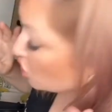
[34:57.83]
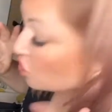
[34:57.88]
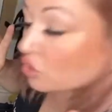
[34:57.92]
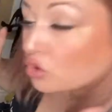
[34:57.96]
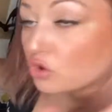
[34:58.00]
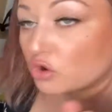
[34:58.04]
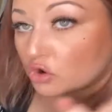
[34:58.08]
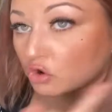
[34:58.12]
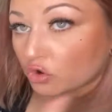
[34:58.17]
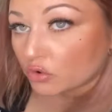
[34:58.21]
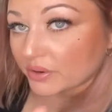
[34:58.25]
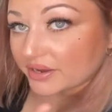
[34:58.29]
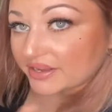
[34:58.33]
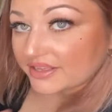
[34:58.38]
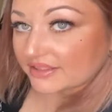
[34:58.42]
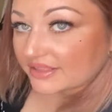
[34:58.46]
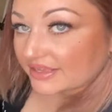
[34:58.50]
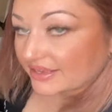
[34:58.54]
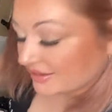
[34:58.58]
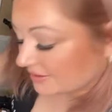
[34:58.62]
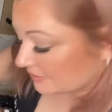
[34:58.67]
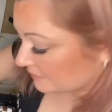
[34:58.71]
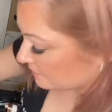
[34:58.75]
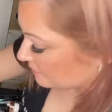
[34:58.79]

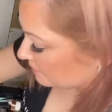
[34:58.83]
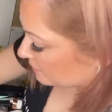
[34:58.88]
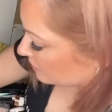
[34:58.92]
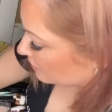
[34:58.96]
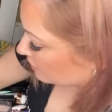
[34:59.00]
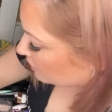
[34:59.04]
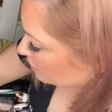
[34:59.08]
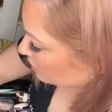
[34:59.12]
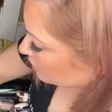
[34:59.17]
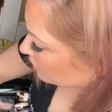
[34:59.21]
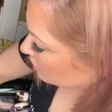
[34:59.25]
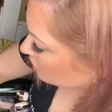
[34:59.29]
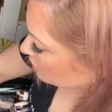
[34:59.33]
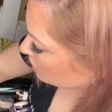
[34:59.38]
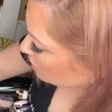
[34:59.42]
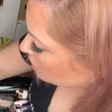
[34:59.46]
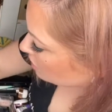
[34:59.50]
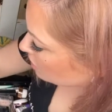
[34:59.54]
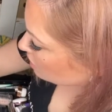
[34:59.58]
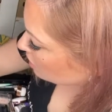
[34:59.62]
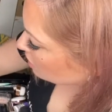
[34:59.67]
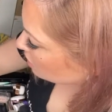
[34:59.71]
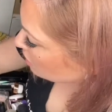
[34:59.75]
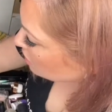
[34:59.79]
quickly.
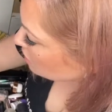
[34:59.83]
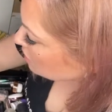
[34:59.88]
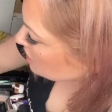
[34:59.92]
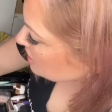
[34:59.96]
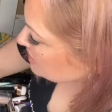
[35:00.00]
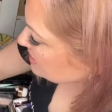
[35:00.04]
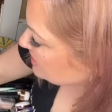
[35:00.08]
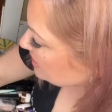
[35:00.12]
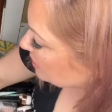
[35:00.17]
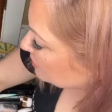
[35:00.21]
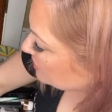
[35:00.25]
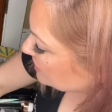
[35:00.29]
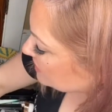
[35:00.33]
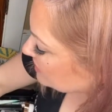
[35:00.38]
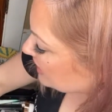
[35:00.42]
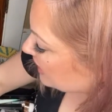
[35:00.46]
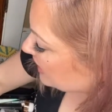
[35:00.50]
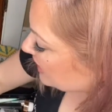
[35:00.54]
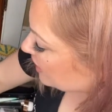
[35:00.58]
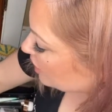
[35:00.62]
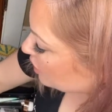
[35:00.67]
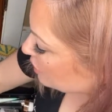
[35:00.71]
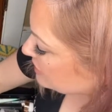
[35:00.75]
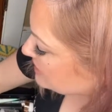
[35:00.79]
Something that
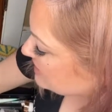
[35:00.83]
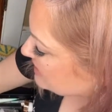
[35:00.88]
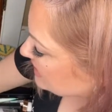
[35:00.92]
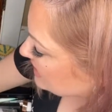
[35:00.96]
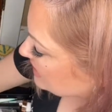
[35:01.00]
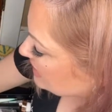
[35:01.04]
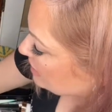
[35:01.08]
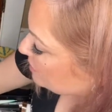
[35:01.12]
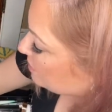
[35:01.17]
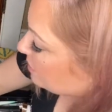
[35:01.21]
I always keep